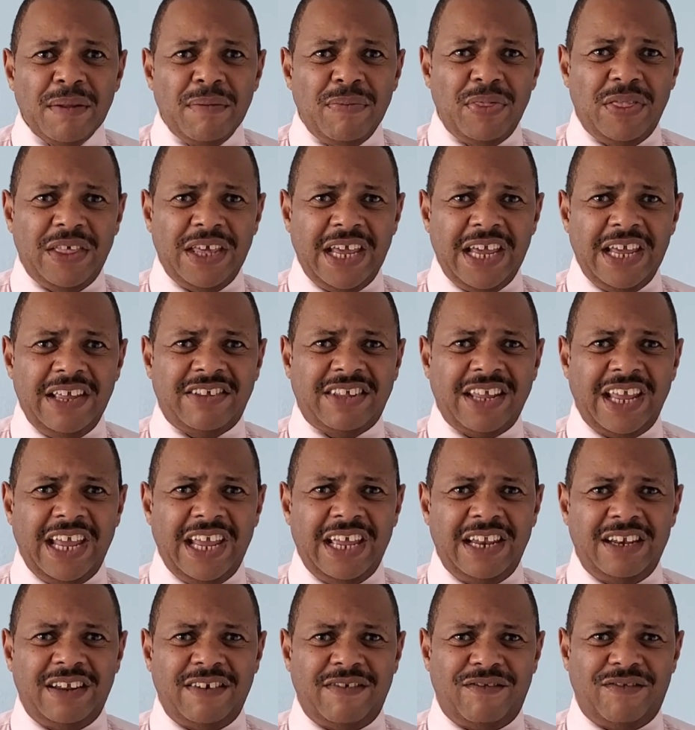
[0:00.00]
These
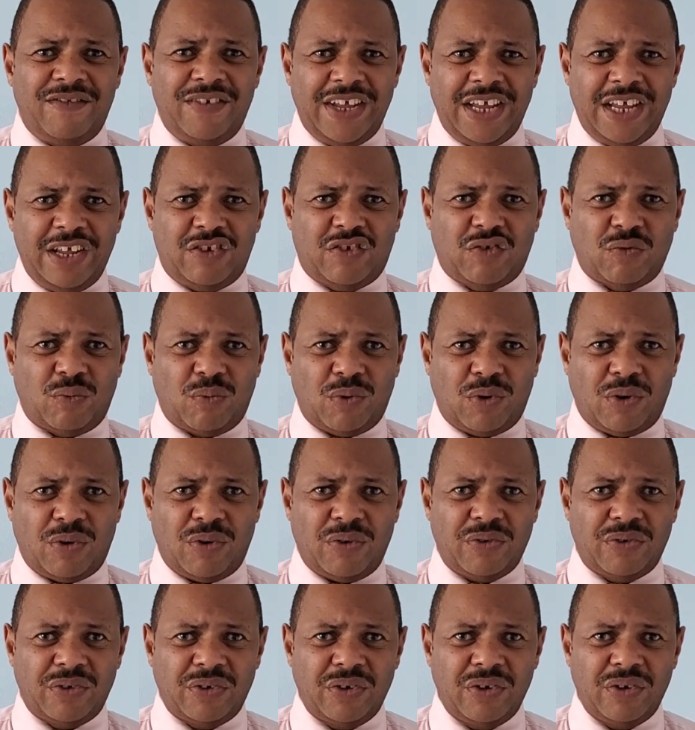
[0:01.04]

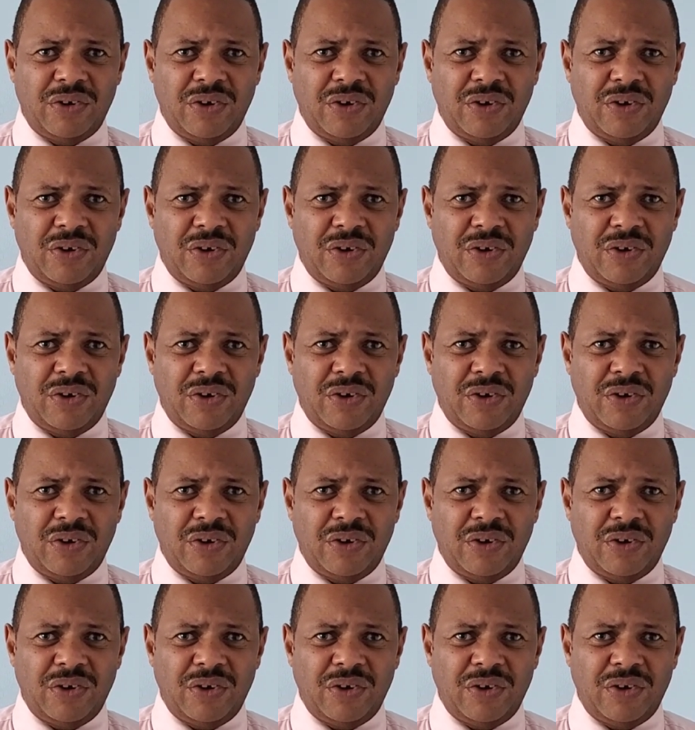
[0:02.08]
individuals,